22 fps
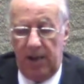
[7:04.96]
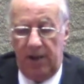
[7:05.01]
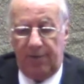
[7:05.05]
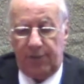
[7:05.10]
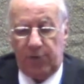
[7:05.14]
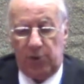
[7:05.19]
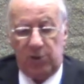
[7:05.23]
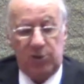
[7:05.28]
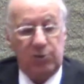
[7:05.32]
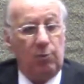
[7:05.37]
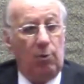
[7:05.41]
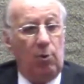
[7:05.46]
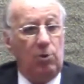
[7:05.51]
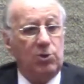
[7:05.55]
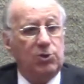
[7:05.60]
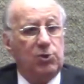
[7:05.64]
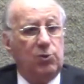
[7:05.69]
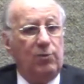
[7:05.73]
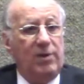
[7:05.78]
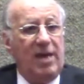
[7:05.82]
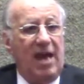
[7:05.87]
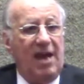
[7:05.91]
Of course,
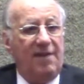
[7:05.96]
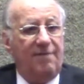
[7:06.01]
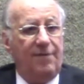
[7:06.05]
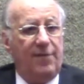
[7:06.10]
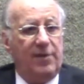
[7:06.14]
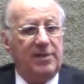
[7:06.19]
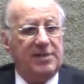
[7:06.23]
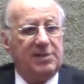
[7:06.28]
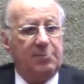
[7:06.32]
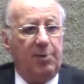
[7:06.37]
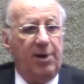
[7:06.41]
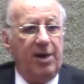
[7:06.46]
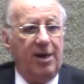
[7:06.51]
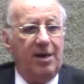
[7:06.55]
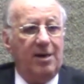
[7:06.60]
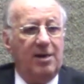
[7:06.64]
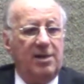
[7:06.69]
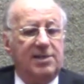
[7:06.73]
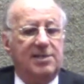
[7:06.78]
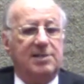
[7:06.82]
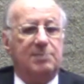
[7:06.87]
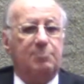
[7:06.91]
also we have
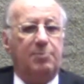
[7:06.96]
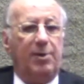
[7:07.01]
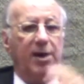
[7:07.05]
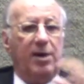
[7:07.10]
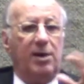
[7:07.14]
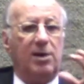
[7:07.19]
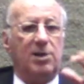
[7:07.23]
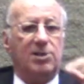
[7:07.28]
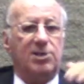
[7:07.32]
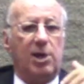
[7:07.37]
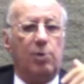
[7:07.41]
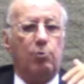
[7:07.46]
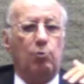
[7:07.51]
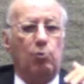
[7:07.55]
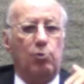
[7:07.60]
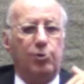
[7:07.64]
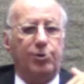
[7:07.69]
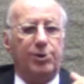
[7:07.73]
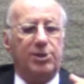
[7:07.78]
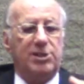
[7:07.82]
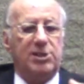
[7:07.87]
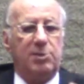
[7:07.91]
sprinklers. Sprinklers are
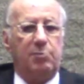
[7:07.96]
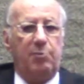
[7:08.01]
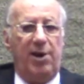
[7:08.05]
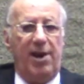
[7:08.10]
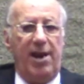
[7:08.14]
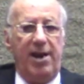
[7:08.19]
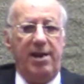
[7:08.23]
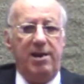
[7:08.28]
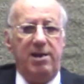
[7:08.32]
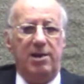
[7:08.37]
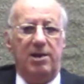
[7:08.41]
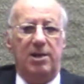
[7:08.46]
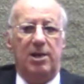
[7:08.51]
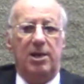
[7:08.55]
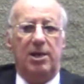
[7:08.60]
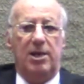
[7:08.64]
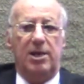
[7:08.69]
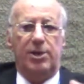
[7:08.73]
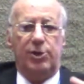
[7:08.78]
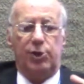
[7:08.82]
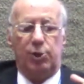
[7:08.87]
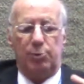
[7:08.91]
water spray
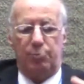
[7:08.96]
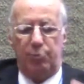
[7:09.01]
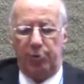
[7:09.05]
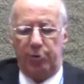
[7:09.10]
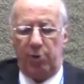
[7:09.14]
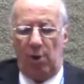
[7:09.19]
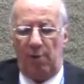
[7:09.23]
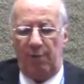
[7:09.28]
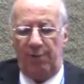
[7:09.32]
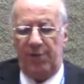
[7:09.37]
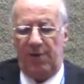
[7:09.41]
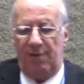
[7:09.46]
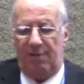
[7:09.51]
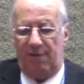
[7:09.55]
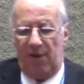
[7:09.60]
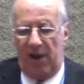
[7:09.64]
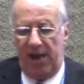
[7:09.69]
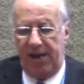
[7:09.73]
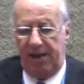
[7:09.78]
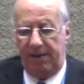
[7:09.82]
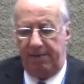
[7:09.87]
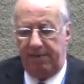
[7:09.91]
to put off the
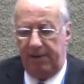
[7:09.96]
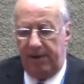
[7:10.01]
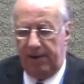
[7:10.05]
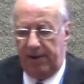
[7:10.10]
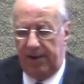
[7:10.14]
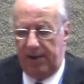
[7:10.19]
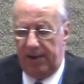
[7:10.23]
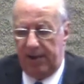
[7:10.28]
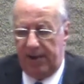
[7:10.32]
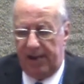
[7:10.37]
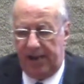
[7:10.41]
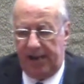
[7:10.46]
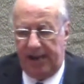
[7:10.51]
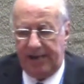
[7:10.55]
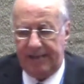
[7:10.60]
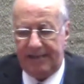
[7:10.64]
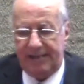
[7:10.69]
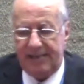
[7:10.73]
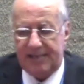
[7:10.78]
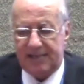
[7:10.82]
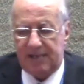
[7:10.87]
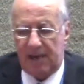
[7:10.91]
fire.
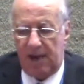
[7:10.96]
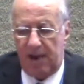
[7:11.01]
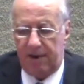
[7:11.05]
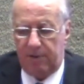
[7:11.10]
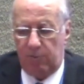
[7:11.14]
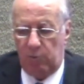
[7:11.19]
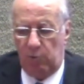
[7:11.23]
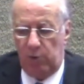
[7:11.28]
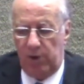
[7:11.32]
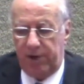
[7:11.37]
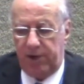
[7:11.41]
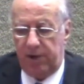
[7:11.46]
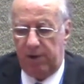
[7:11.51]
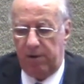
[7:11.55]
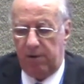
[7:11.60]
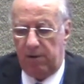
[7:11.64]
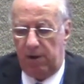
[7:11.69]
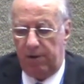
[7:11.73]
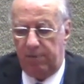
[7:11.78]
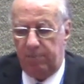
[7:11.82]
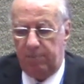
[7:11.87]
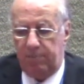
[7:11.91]
And these are working
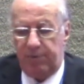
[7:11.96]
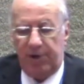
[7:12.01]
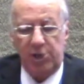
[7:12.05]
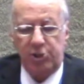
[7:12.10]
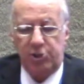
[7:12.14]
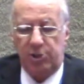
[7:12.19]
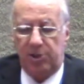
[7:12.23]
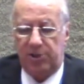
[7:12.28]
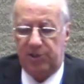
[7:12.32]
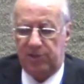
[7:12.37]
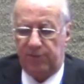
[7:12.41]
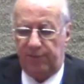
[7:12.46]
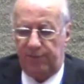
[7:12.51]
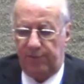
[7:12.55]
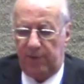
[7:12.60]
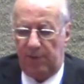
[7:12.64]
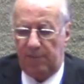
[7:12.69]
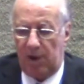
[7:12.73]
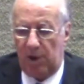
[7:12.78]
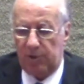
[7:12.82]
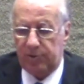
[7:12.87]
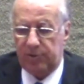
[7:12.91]
on pressures of
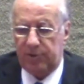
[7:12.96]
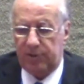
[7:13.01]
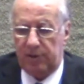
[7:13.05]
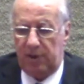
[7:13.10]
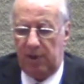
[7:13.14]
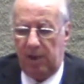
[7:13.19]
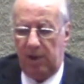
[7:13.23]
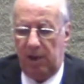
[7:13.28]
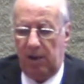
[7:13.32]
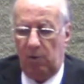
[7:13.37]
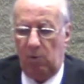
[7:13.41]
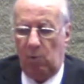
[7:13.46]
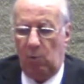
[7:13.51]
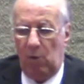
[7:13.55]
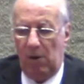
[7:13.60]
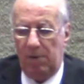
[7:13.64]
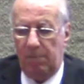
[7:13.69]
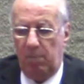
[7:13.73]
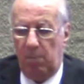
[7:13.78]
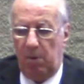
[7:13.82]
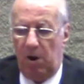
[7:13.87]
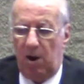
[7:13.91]
about
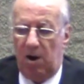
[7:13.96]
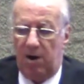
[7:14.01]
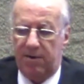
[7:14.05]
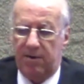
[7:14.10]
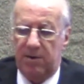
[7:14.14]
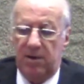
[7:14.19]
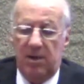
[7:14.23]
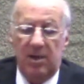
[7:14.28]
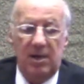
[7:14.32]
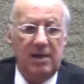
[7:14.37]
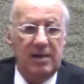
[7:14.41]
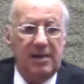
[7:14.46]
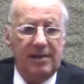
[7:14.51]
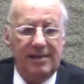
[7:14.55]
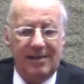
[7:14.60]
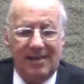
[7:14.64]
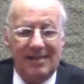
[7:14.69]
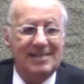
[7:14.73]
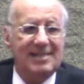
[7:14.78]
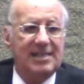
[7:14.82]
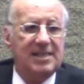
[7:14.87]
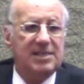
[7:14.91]
1 bar
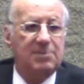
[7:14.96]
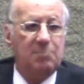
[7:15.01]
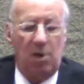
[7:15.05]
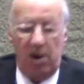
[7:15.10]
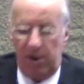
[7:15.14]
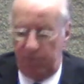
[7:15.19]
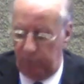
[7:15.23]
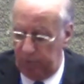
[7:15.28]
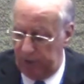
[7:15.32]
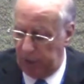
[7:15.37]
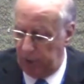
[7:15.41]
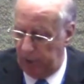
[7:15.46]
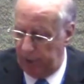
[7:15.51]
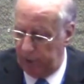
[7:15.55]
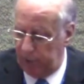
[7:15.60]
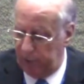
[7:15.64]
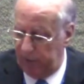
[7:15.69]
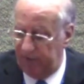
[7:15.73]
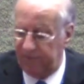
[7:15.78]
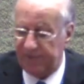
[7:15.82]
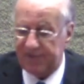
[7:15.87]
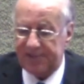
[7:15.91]
till 6 bar. We're going
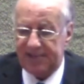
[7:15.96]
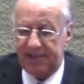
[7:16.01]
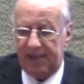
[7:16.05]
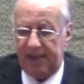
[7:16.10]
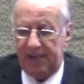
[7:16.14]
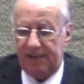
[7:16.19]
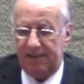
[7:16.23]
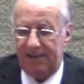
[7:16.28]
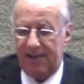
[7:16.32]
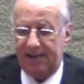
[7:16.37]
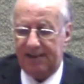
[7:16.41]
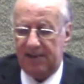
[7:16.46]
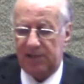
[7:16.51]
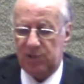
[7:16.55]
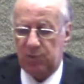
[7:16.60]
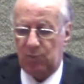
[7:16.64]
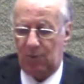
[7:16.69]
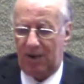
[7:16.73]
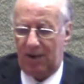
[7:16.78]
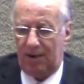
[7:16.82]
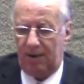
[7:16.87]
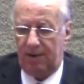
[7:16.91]
to investigate that
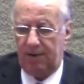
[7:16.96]
as well.